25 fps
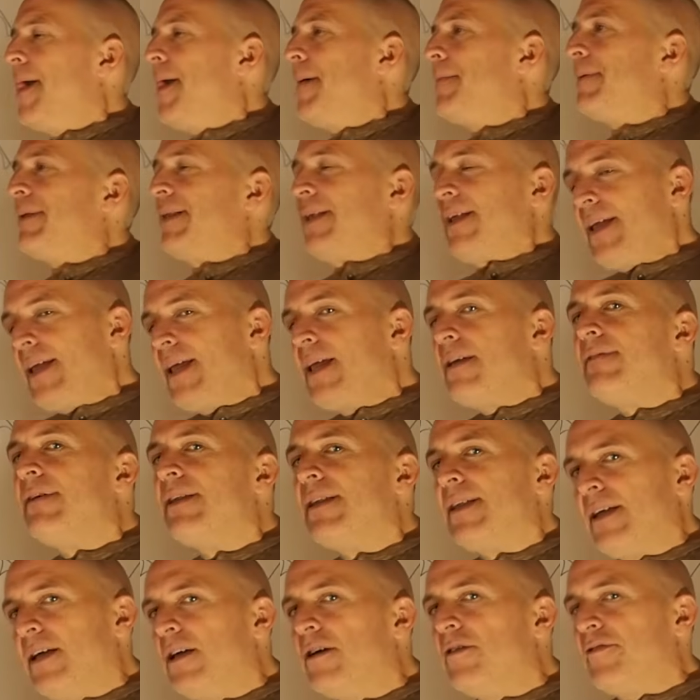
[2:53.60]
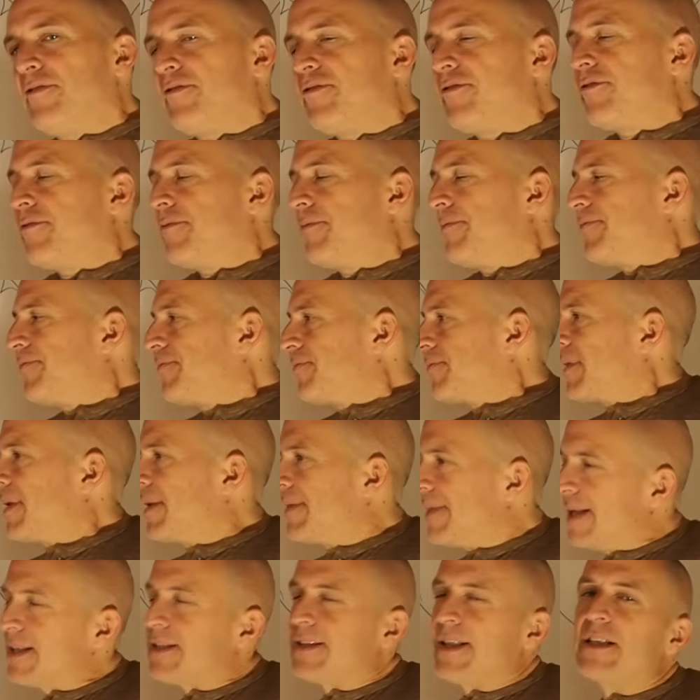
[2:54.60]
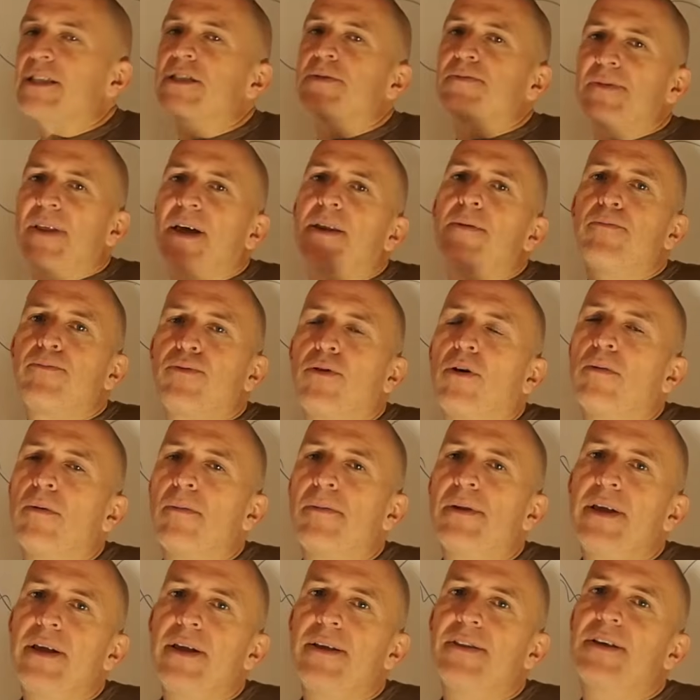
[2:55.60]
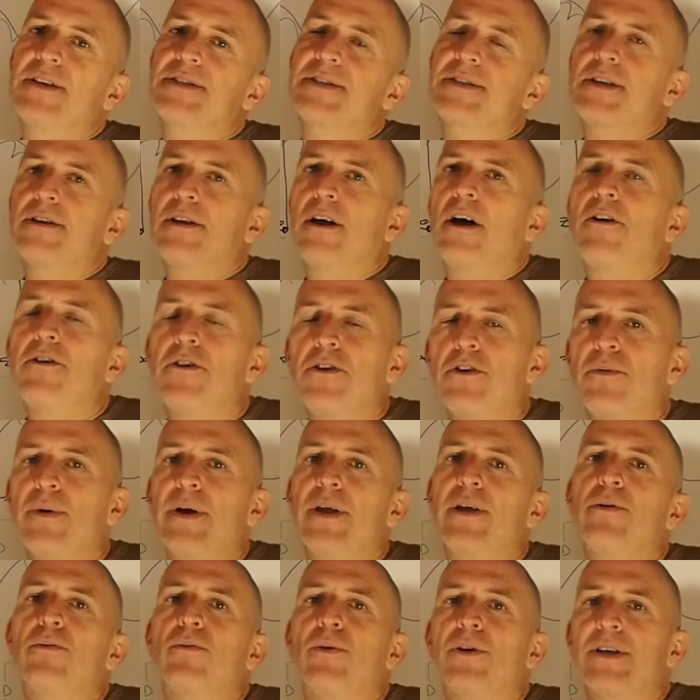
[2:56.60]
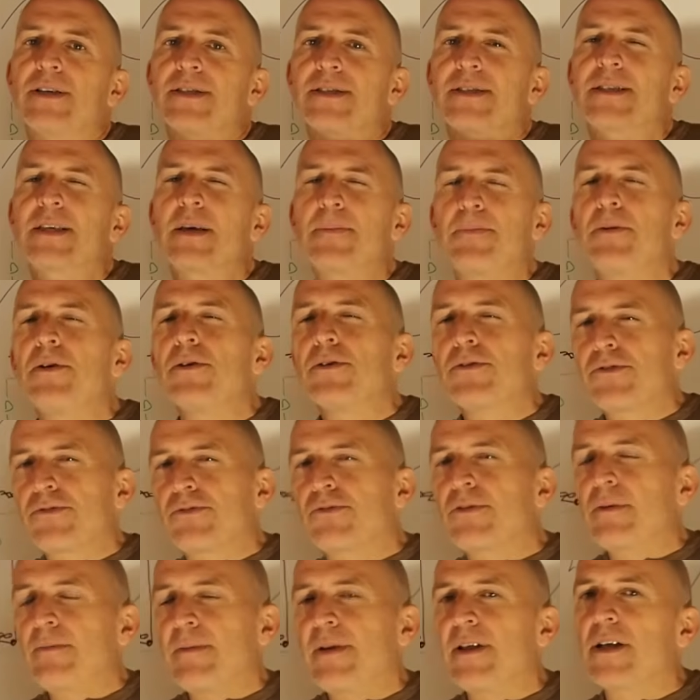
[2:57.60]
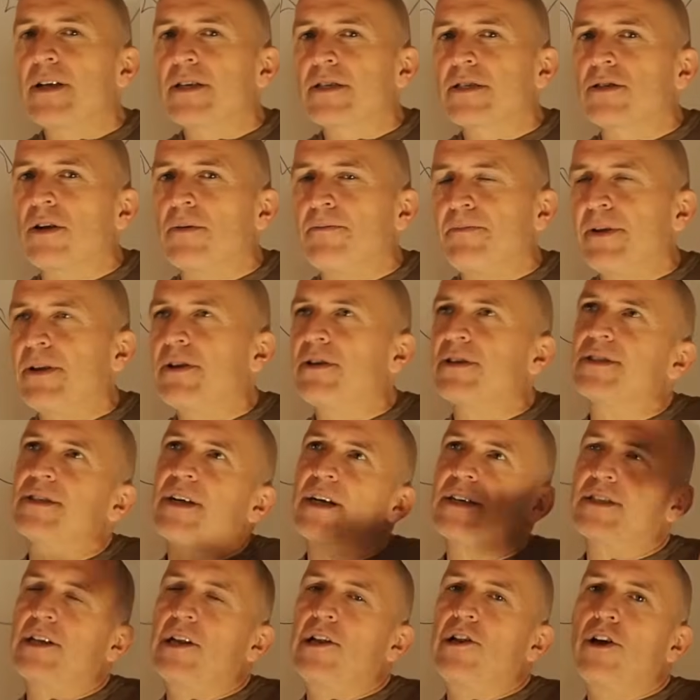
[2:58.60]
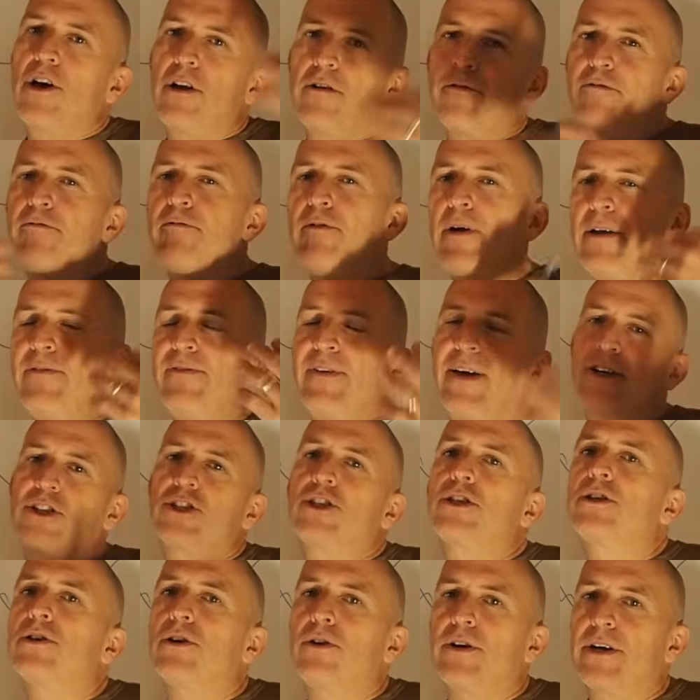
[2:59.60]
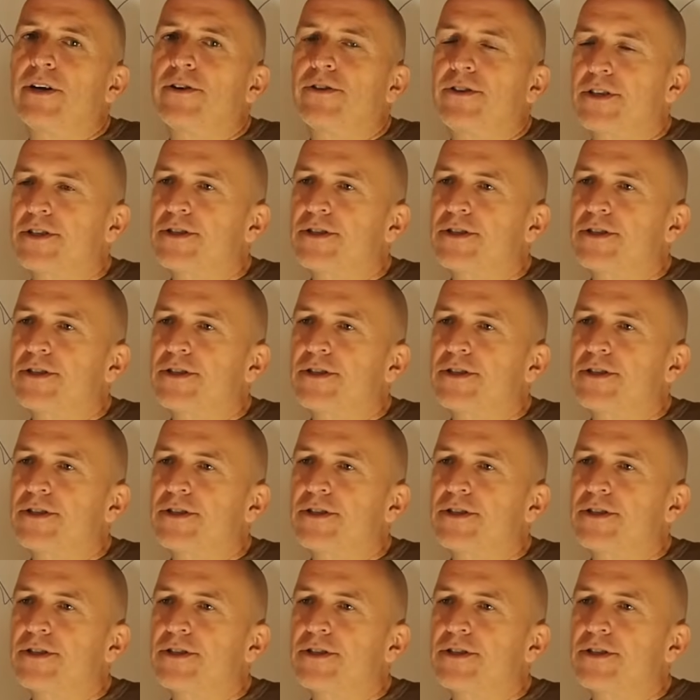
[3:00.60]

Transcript: But even if, that's then probably the scenario where you want to skip your 3 meter stop, because there's a lot of wave action going on the